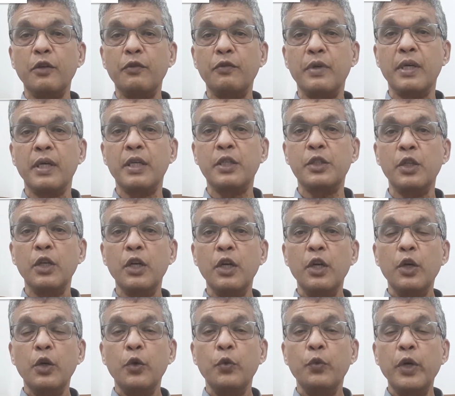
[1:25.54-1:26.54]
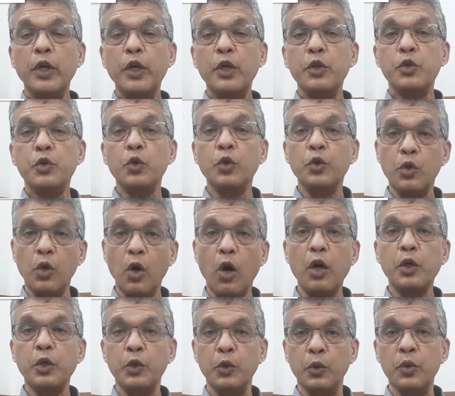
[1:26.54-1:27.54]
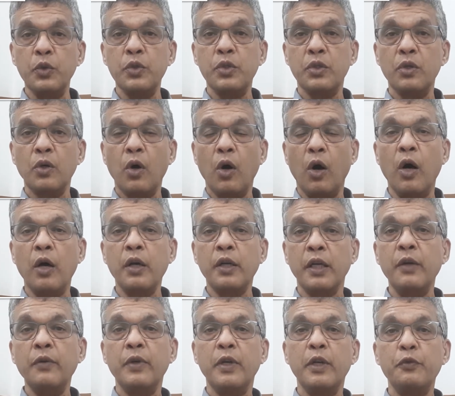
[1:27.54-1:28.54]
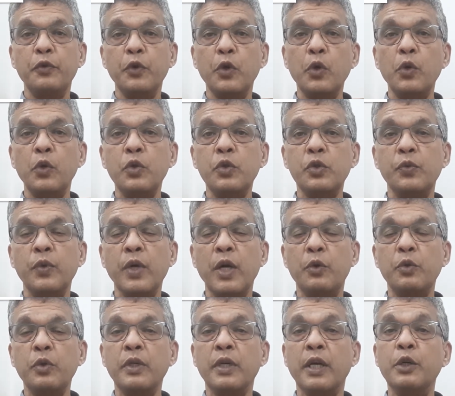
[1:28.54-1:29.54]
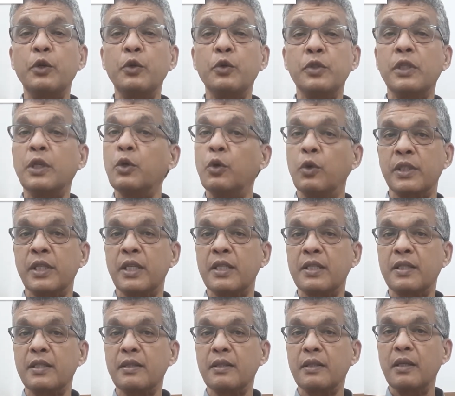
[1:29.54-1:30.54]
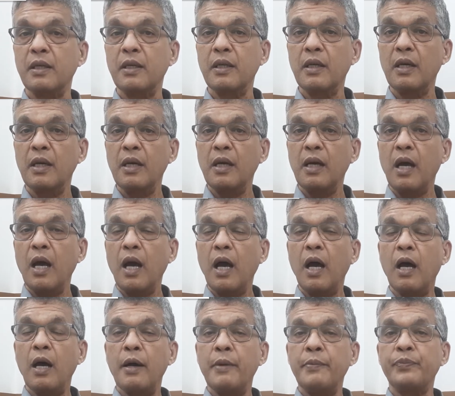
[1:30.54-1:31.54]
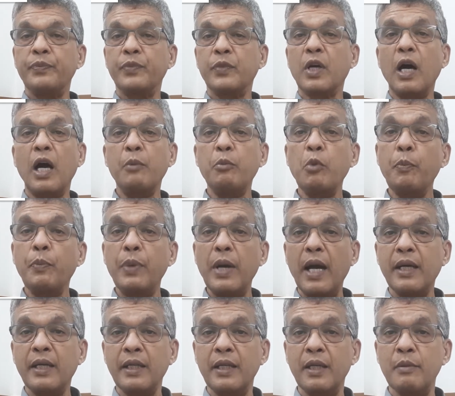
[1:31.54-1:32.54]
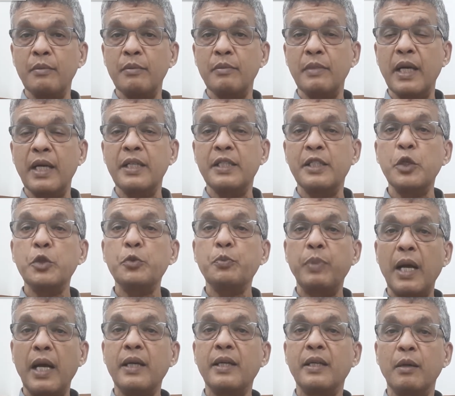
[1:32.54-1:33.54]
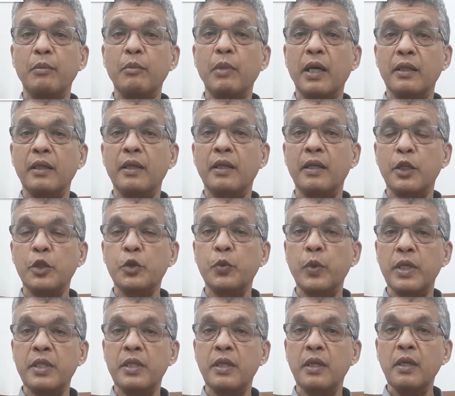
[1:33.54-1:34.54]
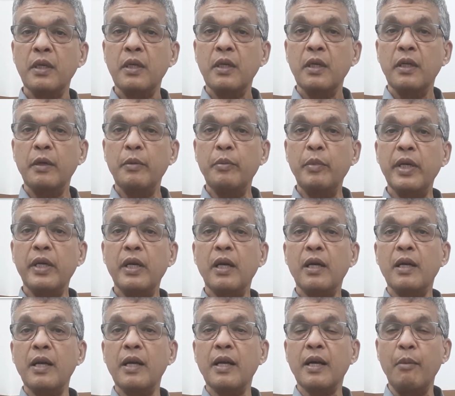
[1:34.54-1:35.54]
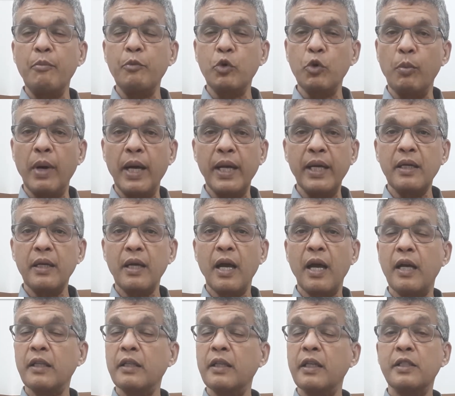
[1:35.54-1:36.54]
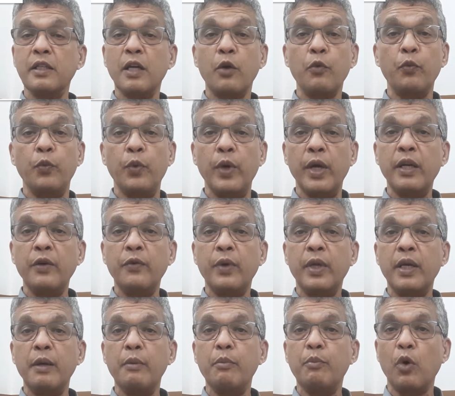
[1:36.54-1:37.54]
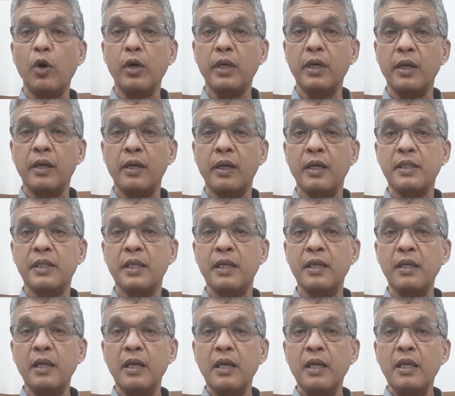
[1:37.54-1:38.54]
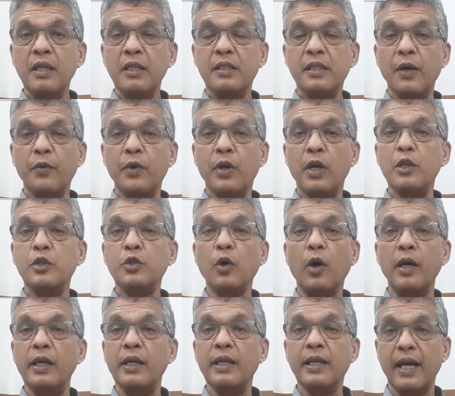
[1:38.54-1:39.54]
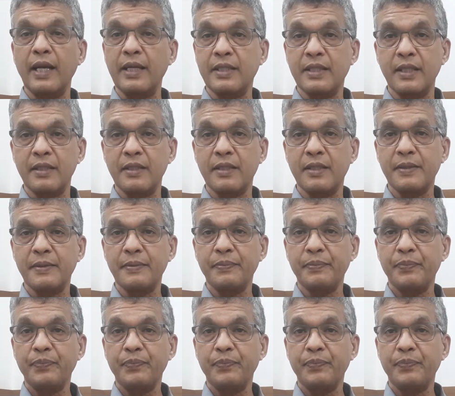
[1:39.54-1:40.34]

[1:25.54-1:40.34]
of drugs we should not use, or even if you use, we have to reduce the doses. Carboplatinum and cisplatinum are the drugs which immediately come to mind, and these are very, very important drugs in several solid cancers.